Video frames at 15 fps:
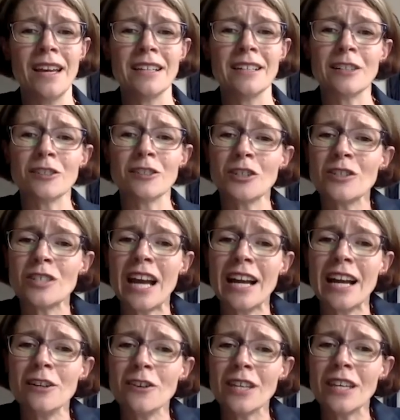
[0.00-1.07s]
Dr. Goza, I
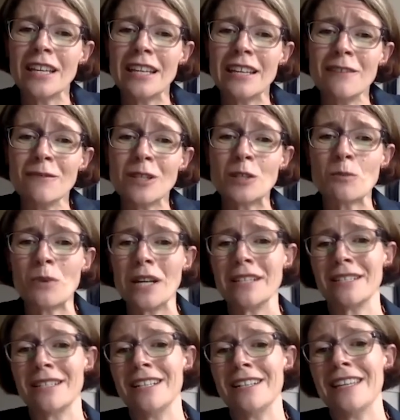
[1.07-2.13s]
know that even as
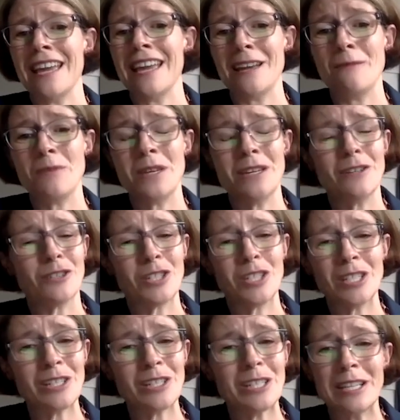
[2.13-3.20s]
president of the AAP, you're
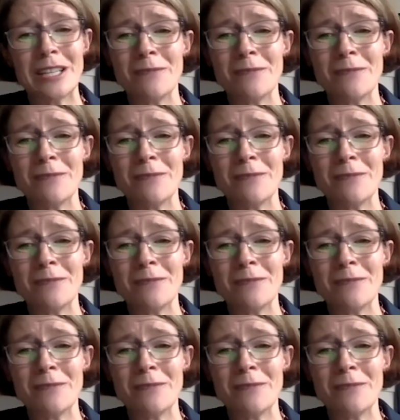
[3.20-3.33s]
still seeing